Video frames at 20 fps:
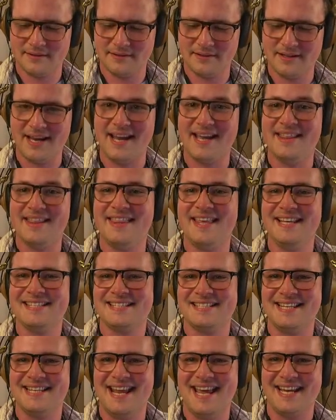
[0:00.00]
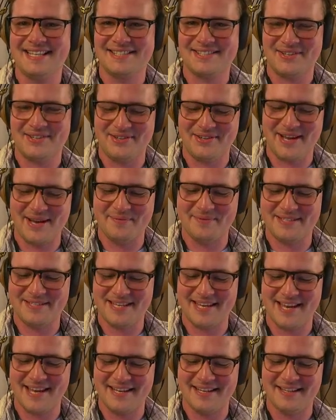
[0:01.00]
And the snakes are named
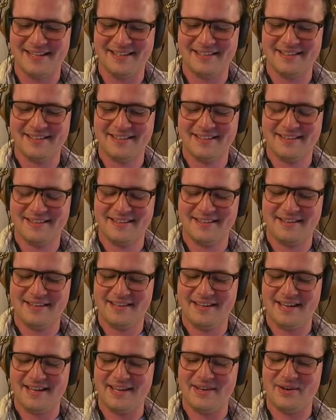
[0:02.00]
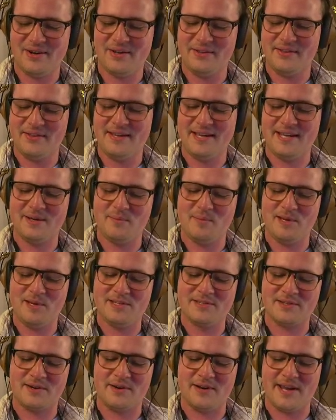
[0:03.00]
Cain. And all the
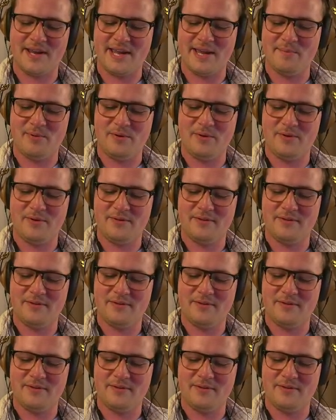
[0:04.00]
enemies are Abel,